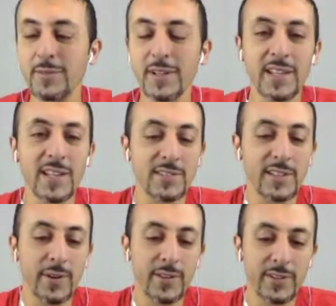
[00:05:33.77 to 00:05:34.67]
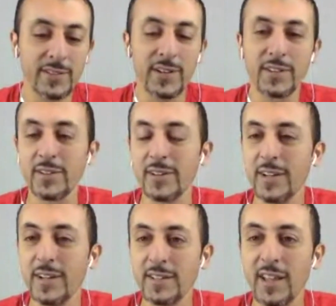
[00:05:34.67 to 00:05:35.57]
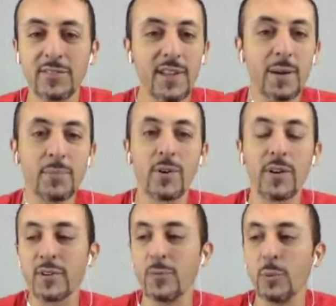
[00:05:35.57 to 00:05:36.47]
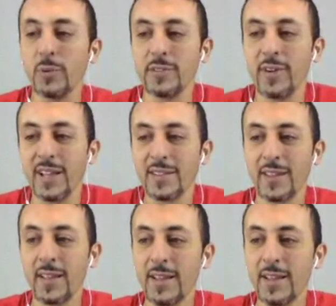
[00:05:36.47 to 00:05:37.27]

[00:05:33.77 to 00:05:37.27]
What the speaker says: really easily, whether it's on their desktop or on their mobile device.